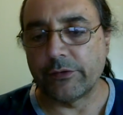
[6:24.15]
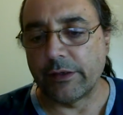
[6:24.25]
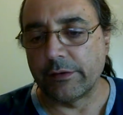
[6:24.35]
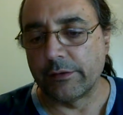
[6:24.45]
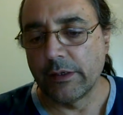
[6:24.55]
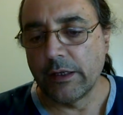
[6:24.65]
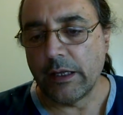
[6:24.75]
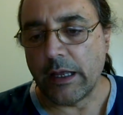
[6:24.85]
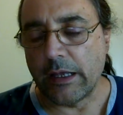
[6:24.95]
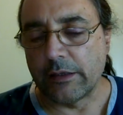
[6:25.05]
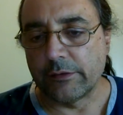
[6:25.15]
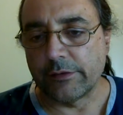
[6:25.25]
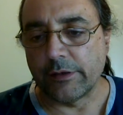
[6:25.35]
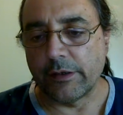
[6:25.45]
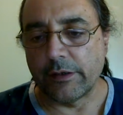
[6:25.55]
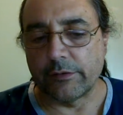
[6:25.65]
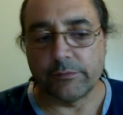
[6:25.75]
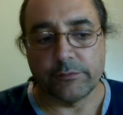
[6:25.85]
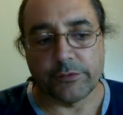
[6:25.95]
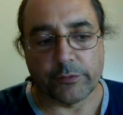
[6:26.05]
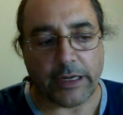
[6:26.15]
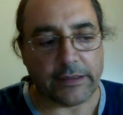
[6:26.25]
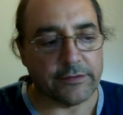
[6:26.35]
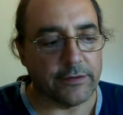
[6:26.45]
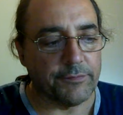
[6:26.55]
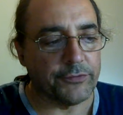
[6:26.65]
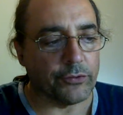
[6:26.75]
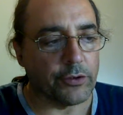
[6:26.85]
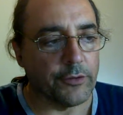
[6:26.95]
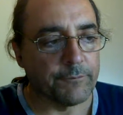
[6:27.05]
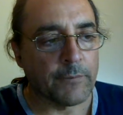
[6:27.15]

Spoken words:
and directives, or,